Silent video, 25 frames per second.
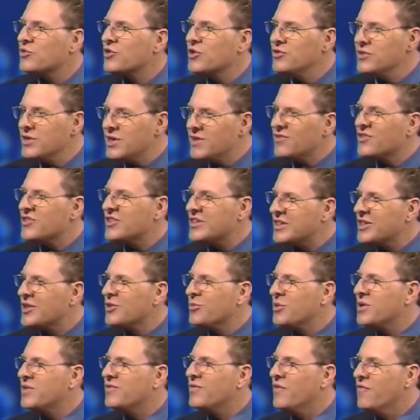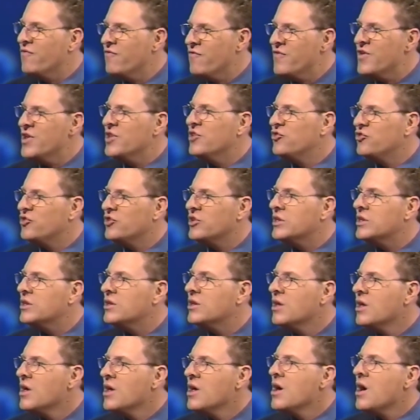can you give us a little bit of a
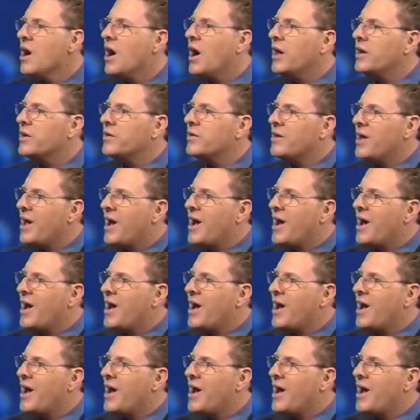vision on,